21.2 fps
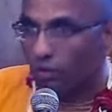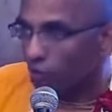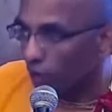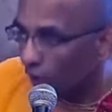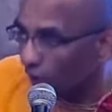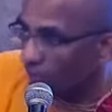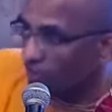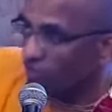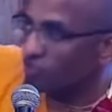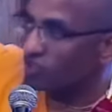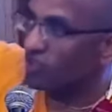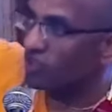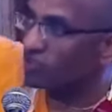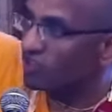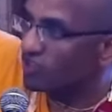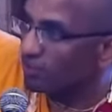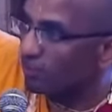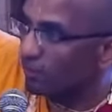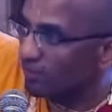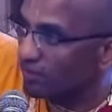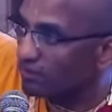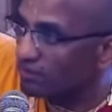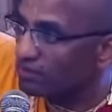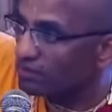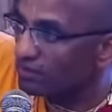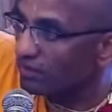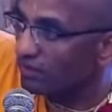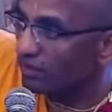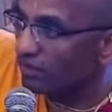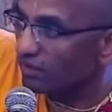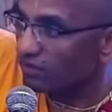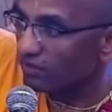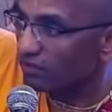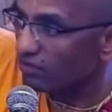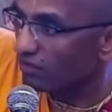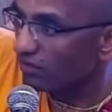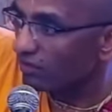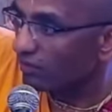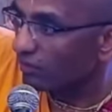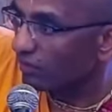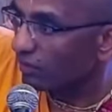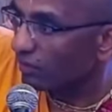Now I mean, chasing material
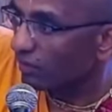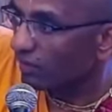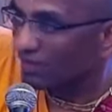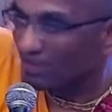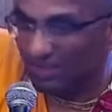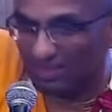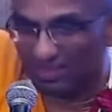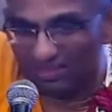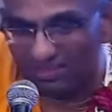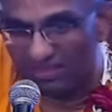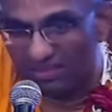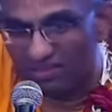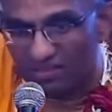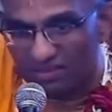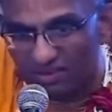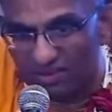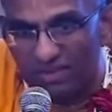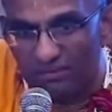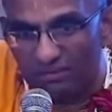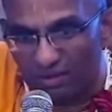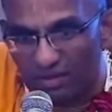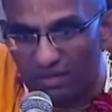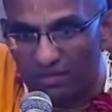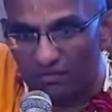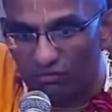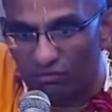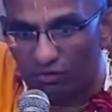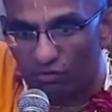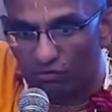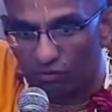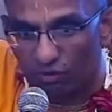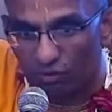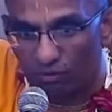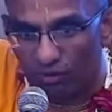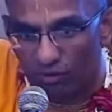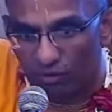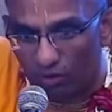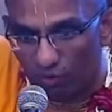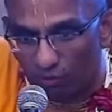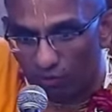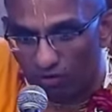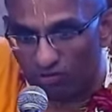things, is this really meaningful for me?
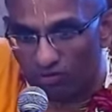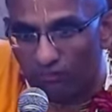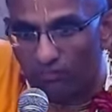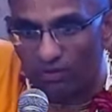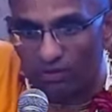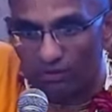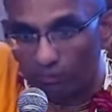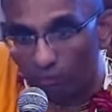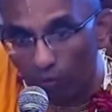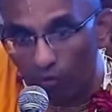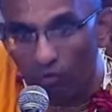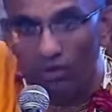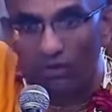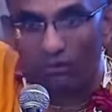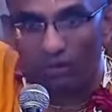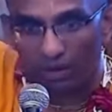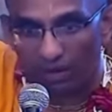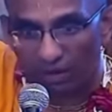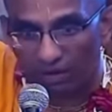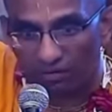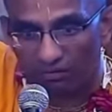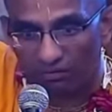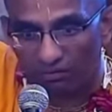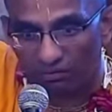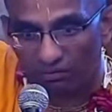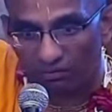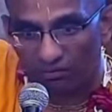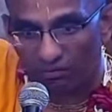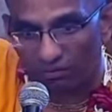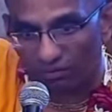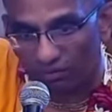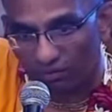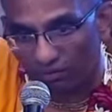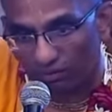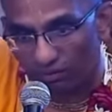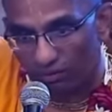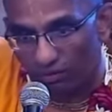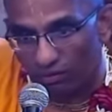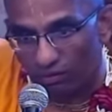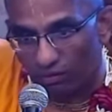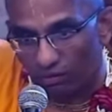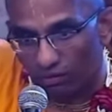Do I want something more in my life?
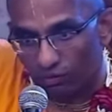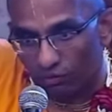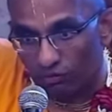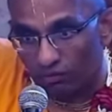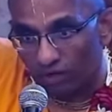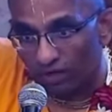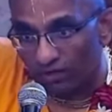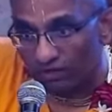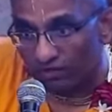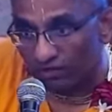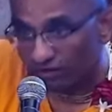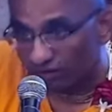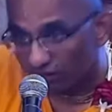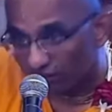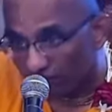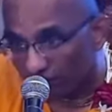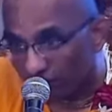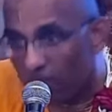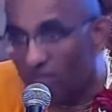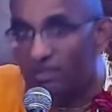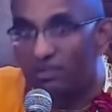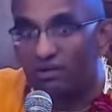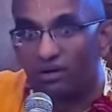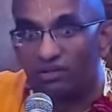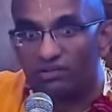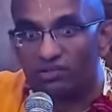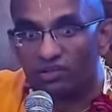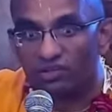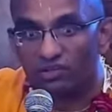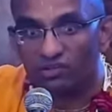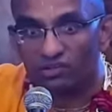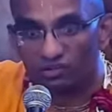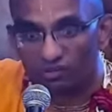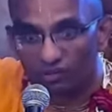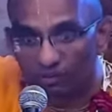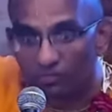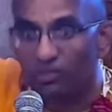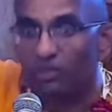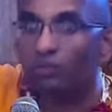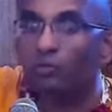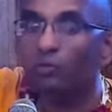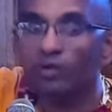So that's, in Rajas,
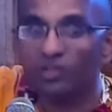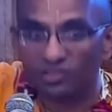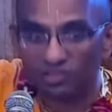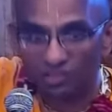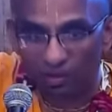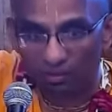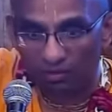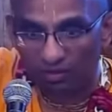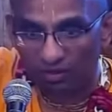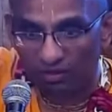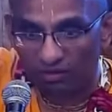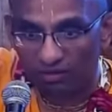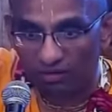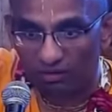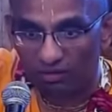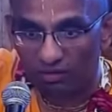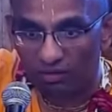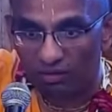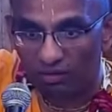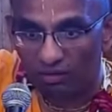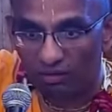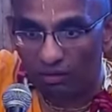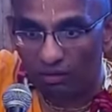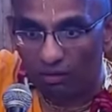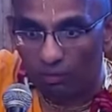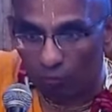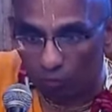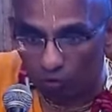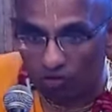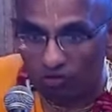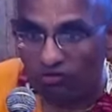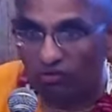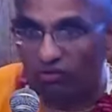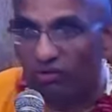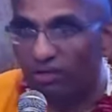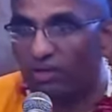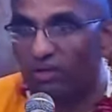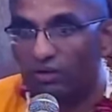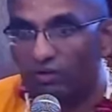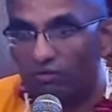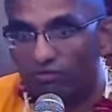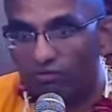some Sattva is coming. What is
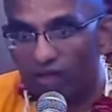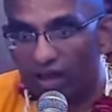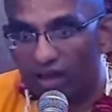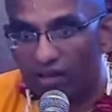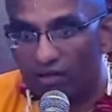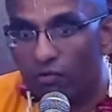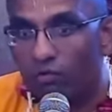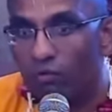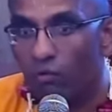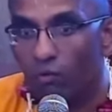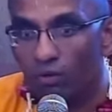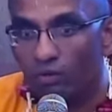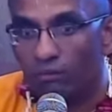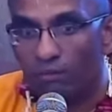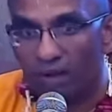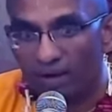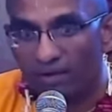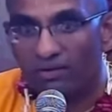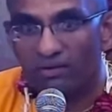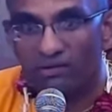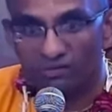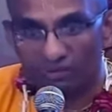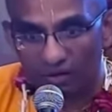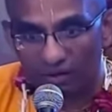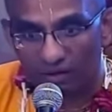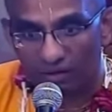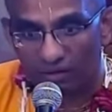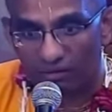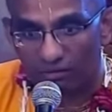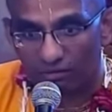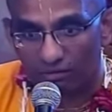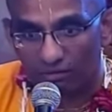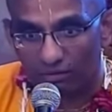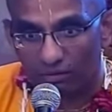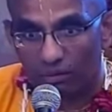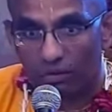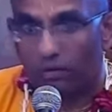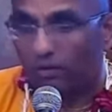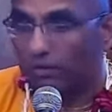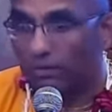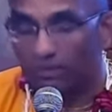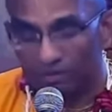really of value? What matters in life?
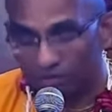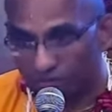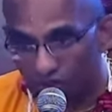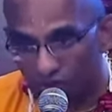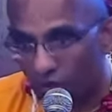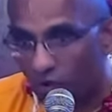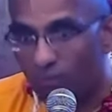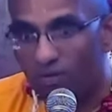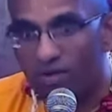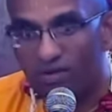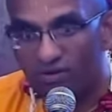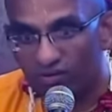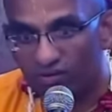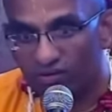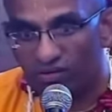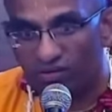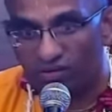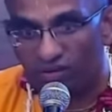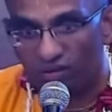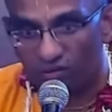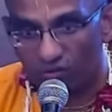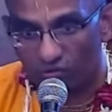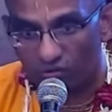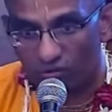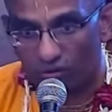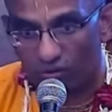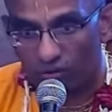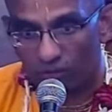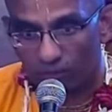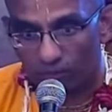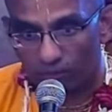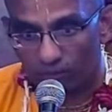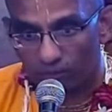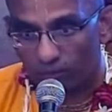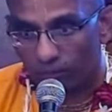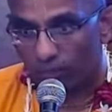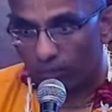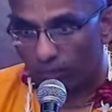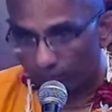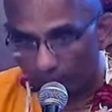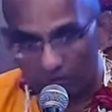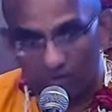They may still not be interested in Krishna,
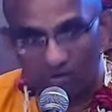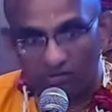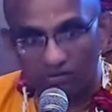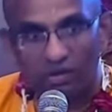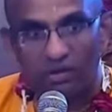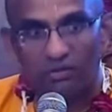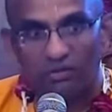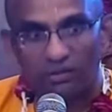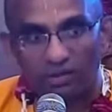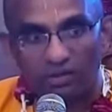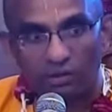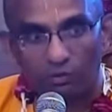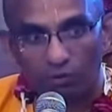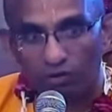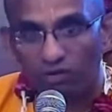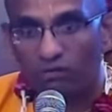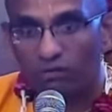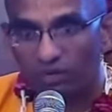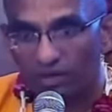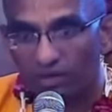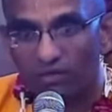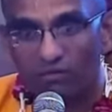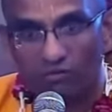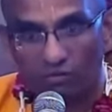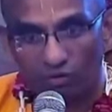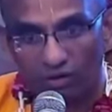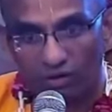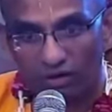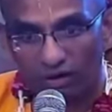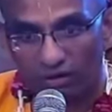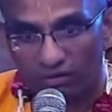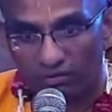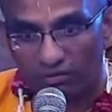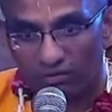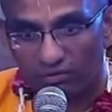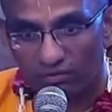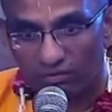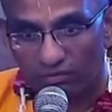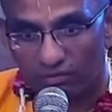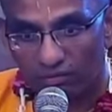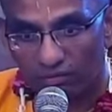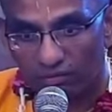but they still are thinking what is meaningful in life.